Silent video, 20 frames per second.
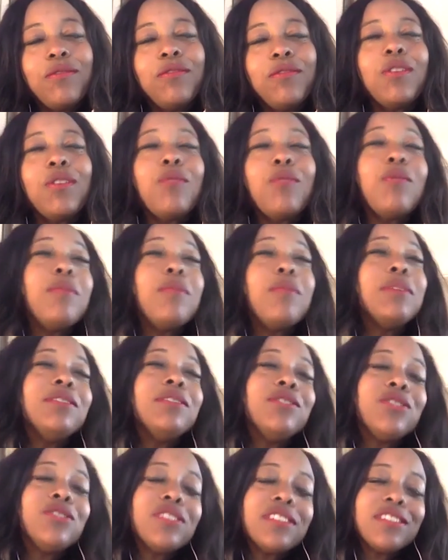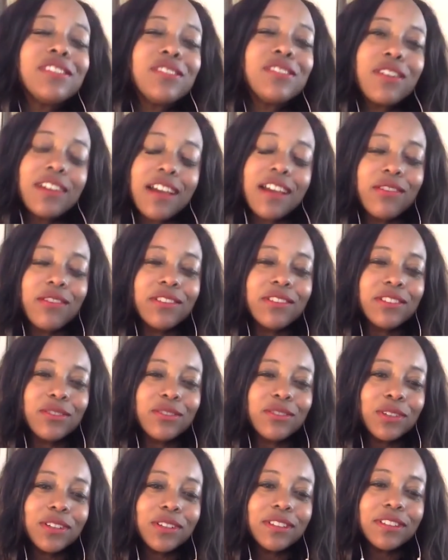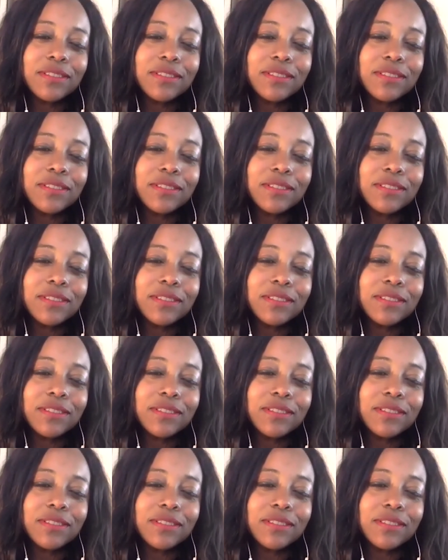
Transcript: for a woman who's just starting out in this field?